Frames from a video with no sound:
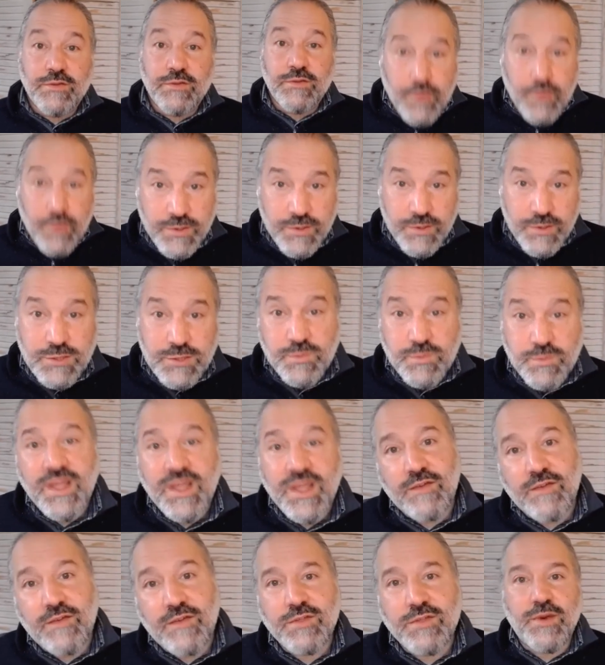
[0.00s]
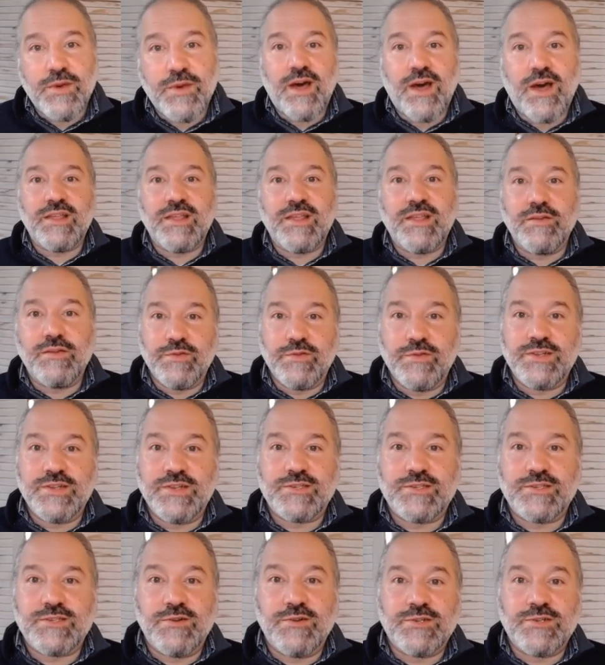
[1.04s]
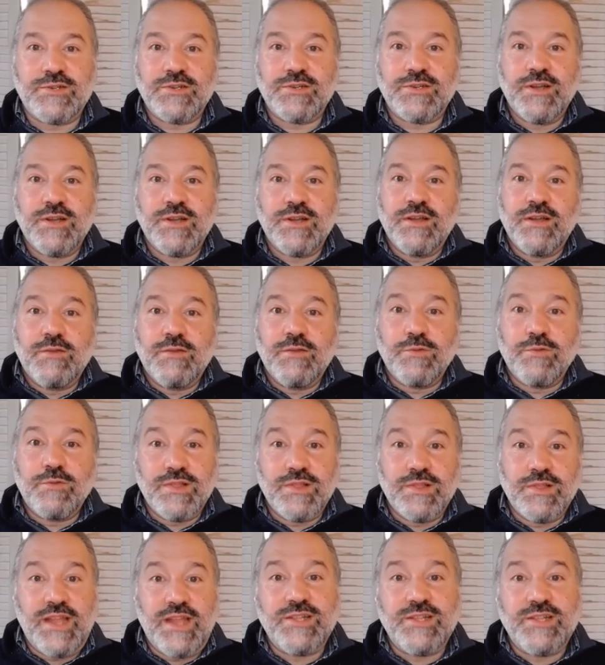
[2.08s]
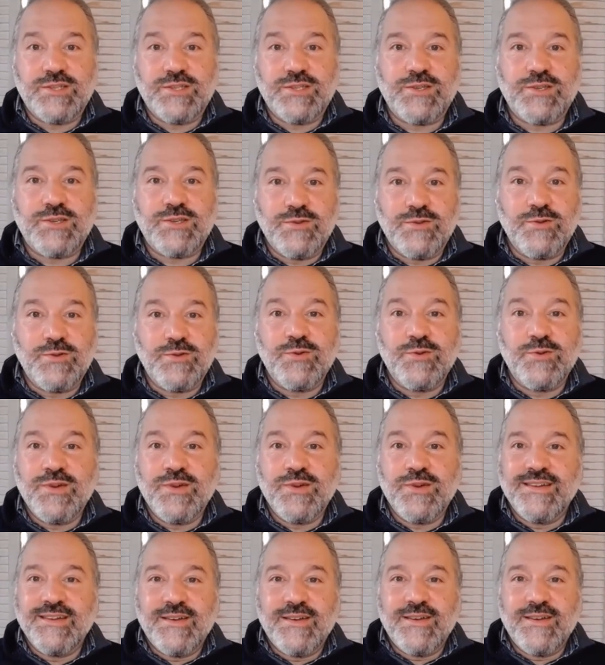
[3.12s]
And of course, we have the body of research related to